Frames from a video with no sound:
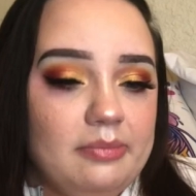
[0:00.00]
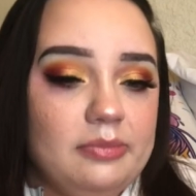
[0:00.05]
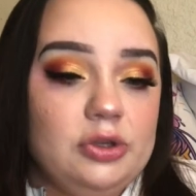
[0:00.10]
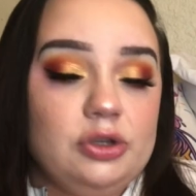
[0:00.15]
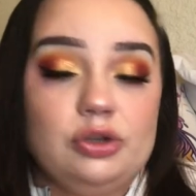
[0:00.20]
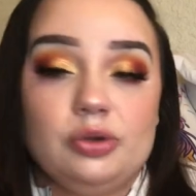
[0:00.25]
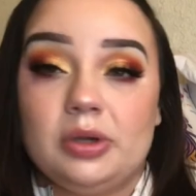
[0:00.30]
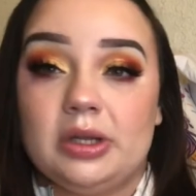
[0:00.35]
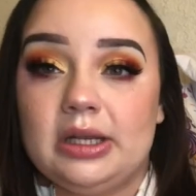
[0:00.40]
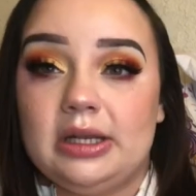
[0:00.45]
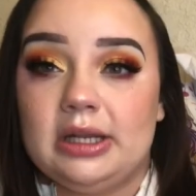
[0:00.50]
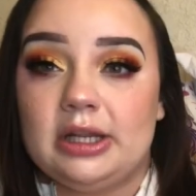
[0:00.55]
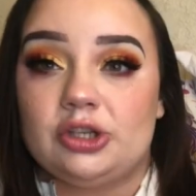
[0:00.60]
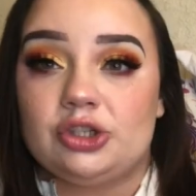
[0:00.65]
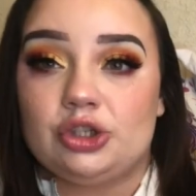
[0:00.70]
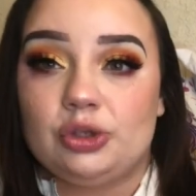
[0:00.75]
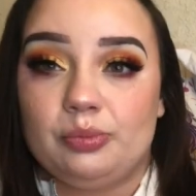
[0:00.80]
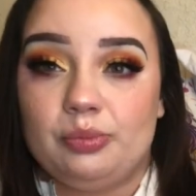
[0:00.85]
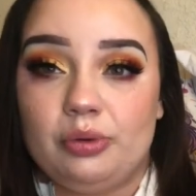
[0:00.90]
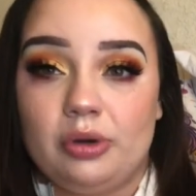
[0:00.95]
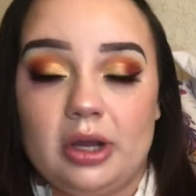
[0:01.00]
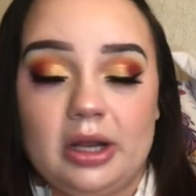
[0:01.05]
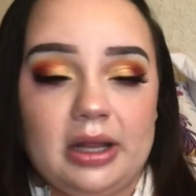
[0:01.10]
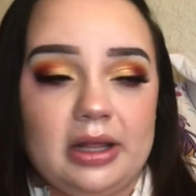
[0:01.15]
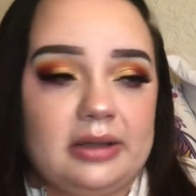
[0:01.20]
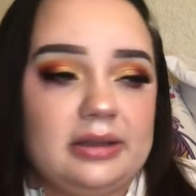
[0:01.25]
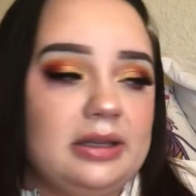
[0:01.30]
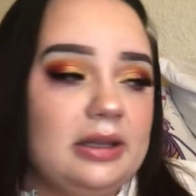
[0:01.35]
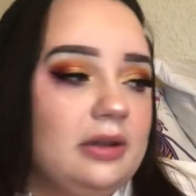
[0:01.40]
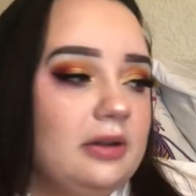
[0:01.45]
You do get an extra
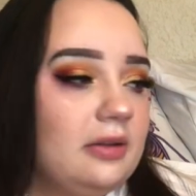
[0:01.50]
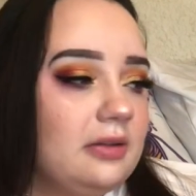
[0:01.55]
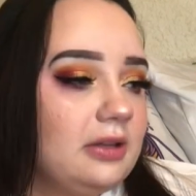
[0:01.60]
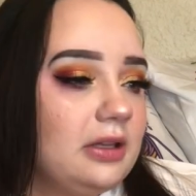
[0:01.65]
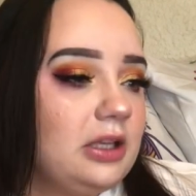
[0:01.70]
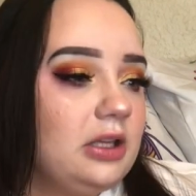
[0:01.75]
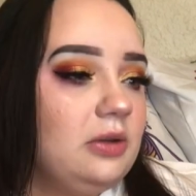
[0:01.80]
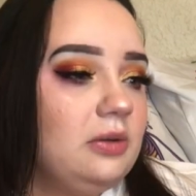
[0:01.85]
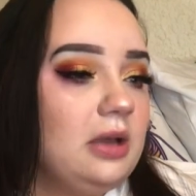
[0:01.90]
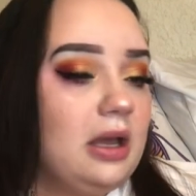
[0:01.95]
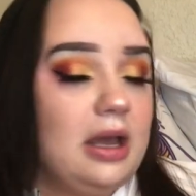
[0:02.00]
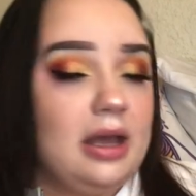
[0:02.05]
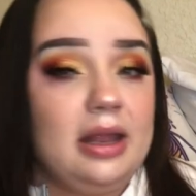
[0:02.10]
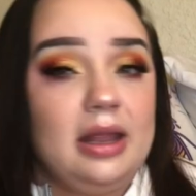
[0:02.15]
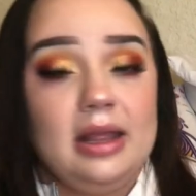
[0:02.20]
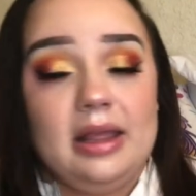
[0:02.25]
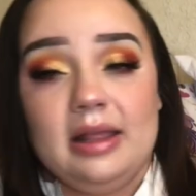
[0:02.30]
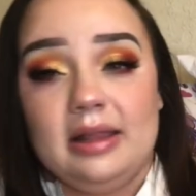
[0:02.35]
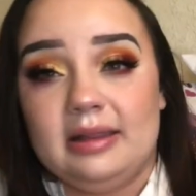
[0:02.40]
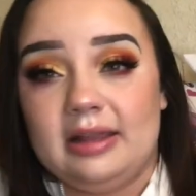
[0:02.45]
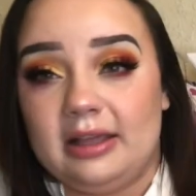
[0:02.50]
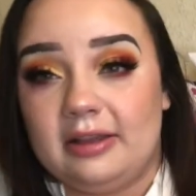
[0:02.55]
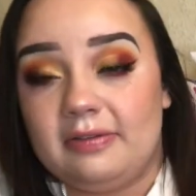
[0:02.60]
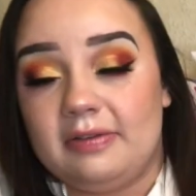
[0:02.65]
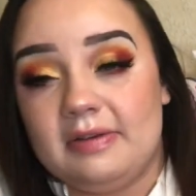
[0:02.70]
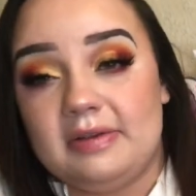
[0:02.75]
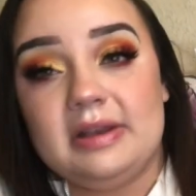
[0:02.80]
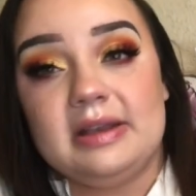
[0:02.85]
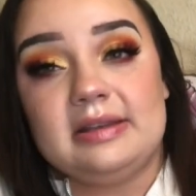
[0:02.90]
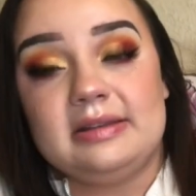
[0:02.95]
product. It looks like you got like
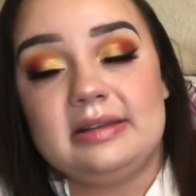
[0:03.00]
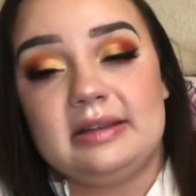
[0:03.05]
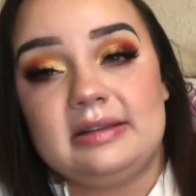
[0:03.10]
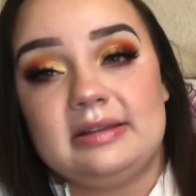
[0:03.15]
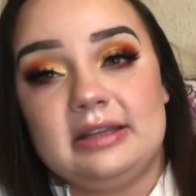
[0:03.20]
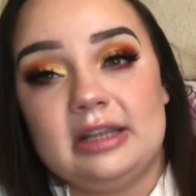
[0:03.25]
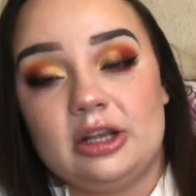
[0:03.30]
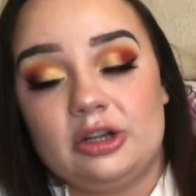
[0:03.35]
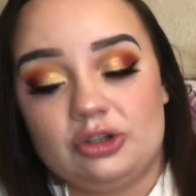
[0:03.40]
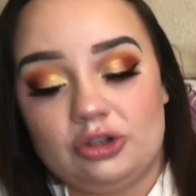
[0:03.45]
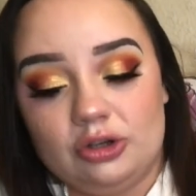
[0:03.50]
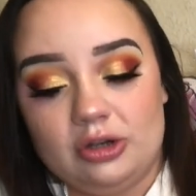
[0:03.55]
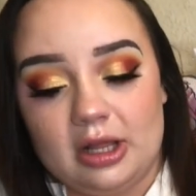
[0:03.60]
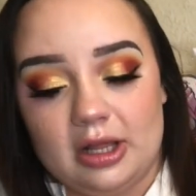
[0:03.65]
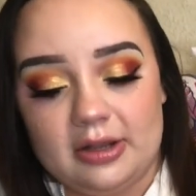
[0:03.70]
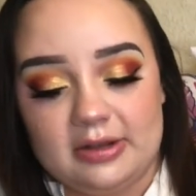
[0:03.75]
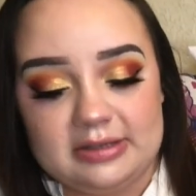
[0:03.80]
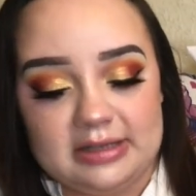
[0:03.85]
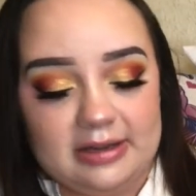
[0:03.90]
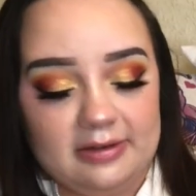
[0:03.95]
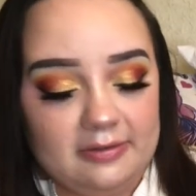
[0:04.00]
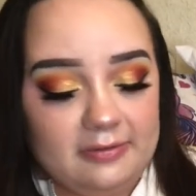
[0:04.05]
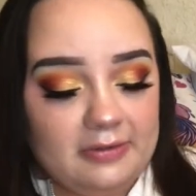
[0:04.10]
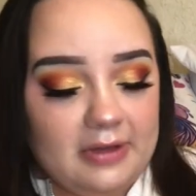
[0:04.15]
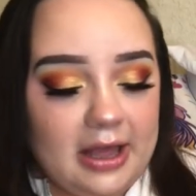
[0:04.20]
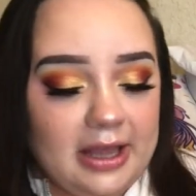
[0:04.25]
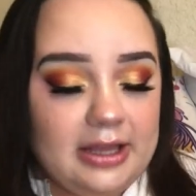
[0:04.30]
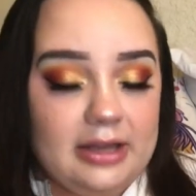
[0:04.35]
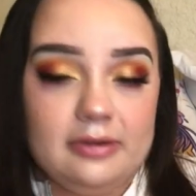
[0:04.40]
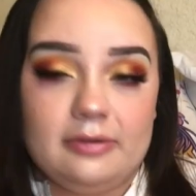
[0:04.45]
$50 to $60 extra in
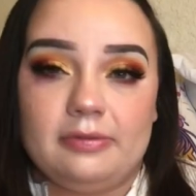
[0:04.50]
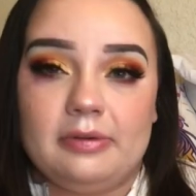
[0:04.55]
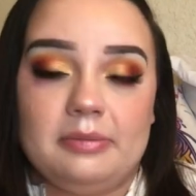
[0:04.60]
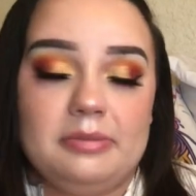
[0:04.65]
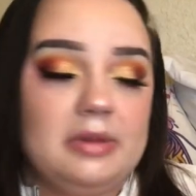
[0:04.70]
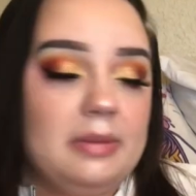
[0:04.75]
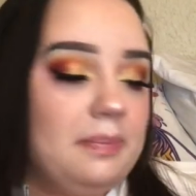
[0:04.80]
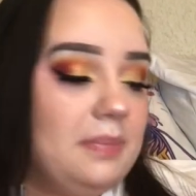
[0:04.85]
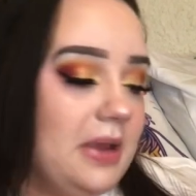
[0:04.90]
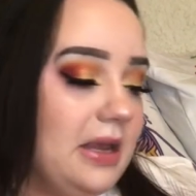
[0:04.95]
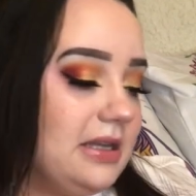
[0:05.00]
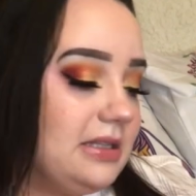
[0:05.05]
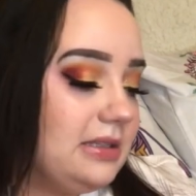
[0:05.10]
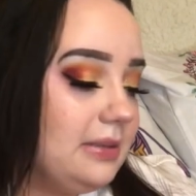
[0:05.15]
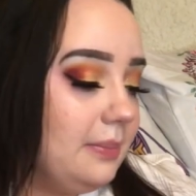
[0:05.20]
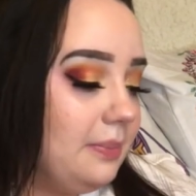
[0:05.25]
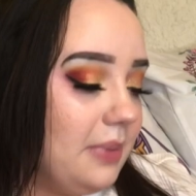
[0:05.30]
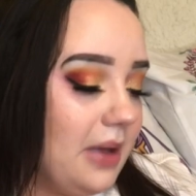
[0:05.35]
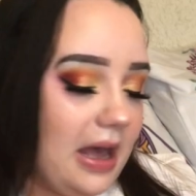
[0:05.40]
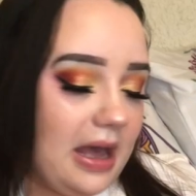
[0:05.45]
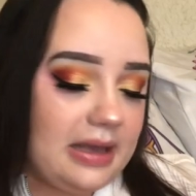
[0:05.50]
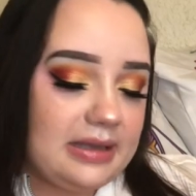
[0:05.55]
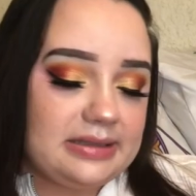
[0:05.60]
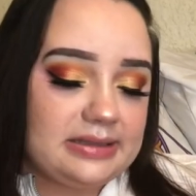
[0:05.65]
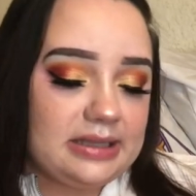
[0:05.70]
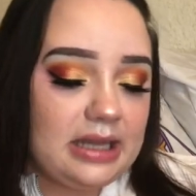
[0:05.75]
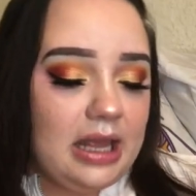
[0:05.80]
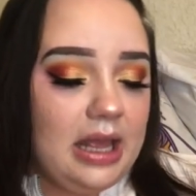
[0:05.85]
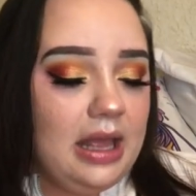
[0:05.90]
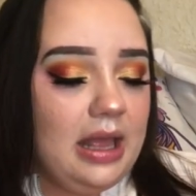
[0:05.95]
value from the base
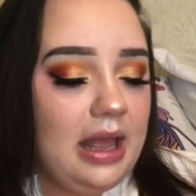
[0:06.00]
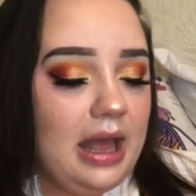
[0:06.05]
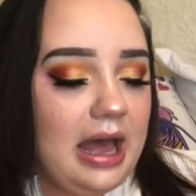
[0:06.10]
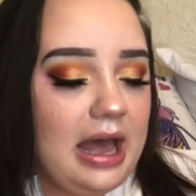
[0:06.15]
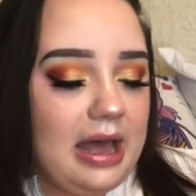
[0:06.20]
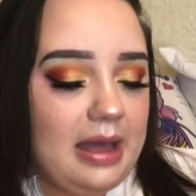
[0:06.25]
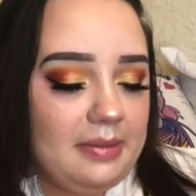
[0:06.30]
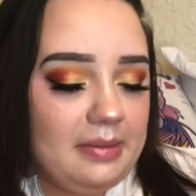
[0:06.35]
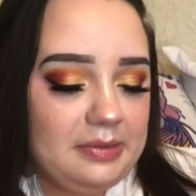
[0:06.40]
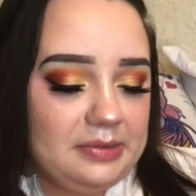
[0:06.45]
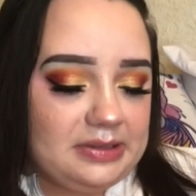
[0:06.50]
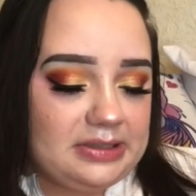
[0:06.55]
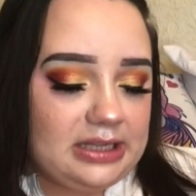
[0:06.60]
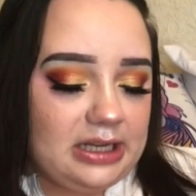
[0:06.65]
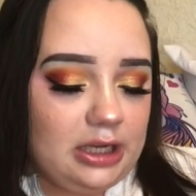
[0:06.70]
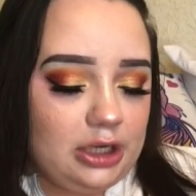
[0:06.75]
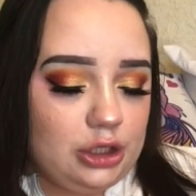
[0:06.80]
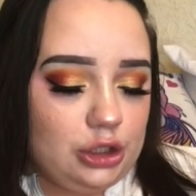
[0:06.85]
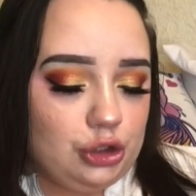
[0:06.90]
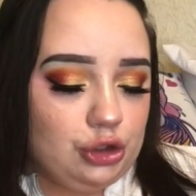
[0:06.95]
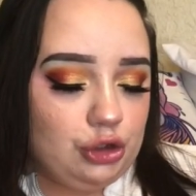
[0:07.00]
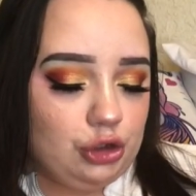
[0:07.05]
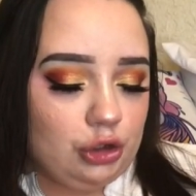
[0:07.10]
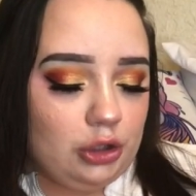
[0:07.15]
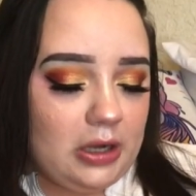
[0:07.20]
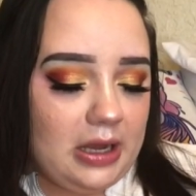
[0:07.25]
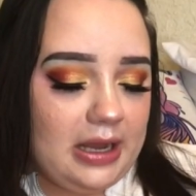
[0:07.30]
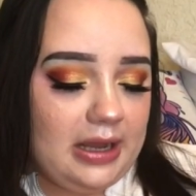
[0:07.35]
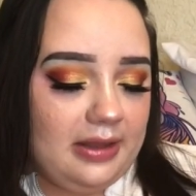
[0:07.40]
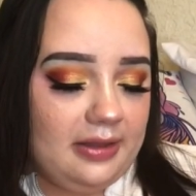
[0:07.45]
box. I'm excited to
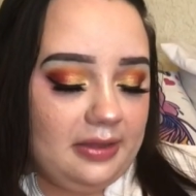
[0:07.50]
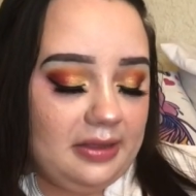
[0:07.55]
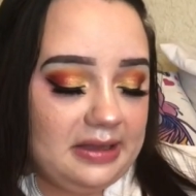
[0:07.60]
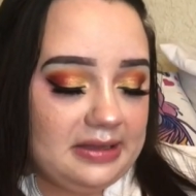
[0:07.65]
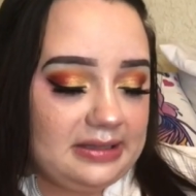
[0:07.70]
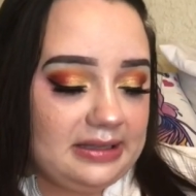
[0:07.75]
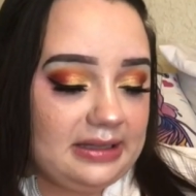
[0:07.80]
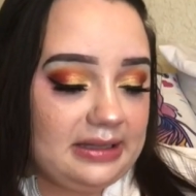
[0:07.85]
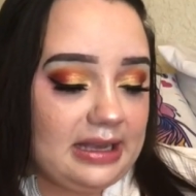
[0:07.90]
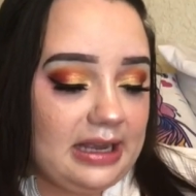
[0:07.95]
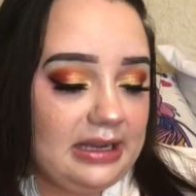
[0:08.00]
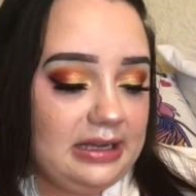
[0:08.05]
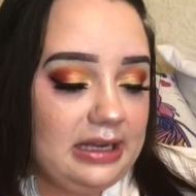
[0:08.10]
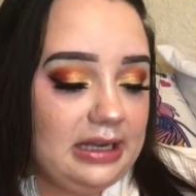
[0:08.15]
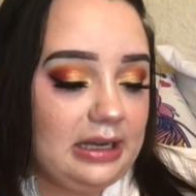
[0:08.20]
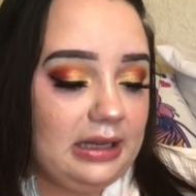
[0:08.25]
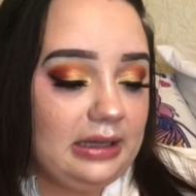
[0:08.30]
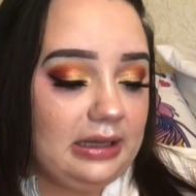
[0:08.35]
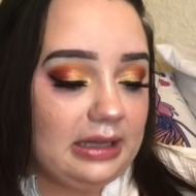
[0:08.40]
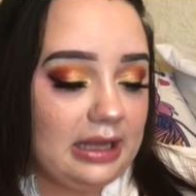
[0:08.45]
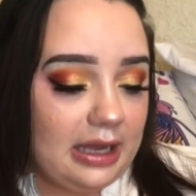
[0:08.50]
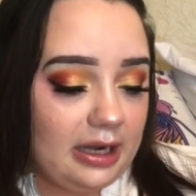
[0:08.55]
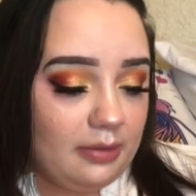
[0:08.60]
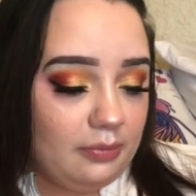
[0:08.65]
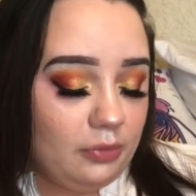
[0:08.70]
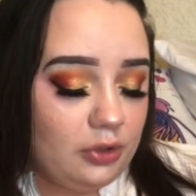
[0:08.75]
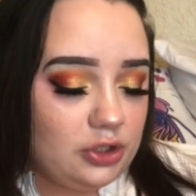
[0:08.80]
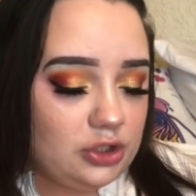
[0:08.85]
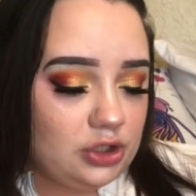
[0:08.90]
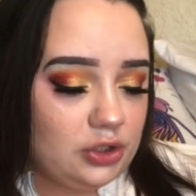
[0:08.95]
try this because I need a lot of
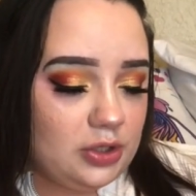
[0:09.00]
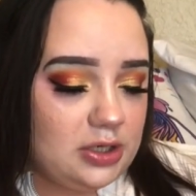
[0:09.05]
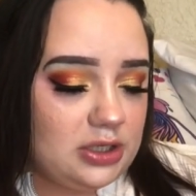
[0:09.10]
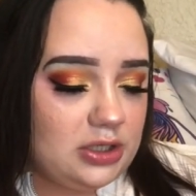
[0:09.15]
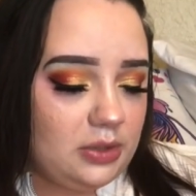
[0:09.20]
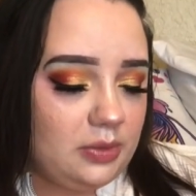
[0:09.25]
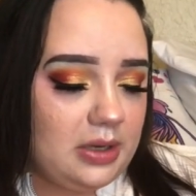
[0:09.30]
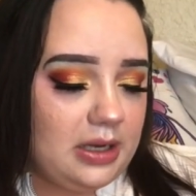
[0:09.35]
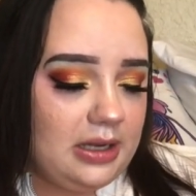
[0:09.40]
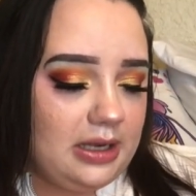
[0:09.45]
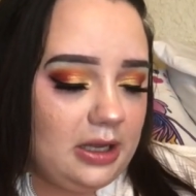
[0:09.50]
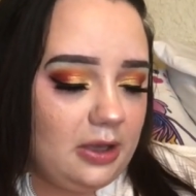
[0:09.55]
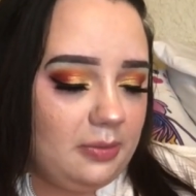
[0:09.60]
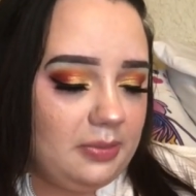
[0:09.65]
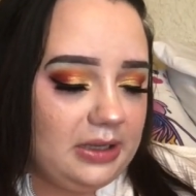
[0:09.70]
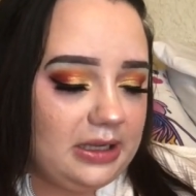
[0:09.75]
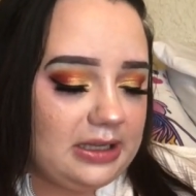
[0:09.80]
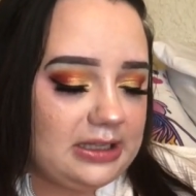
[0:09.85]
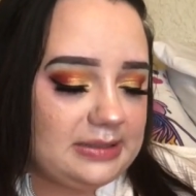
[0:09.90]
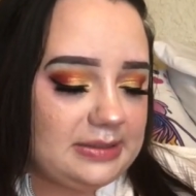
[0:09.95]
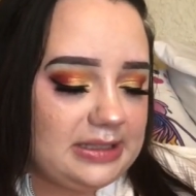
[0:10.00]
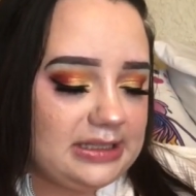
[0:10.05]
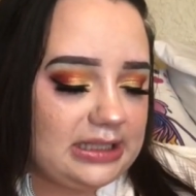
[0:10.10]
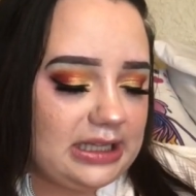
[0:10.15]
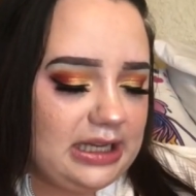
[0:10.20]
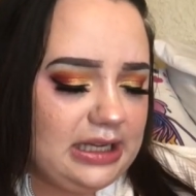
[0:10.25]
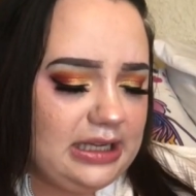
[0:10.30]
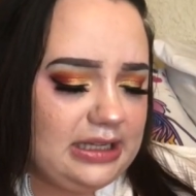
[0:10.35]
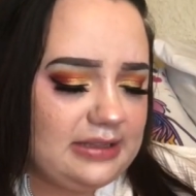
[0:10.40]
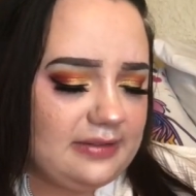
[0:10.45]
moisturizer right now because my
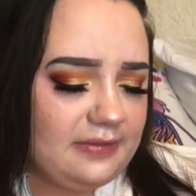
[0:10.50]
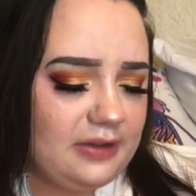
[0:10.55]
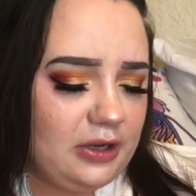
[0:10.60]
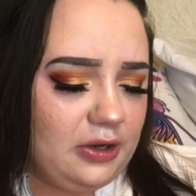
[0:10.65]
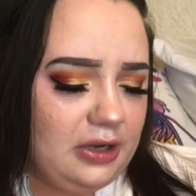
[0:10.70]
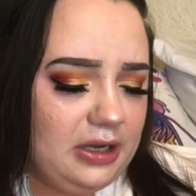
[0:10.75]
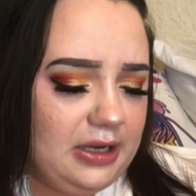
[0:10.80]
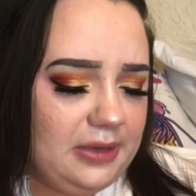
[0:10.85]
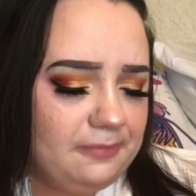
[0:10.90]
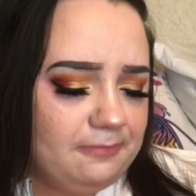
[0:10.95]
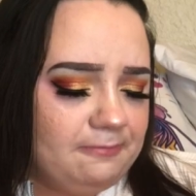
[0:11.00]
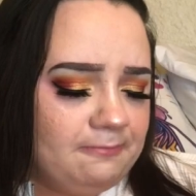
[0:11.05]
skin is very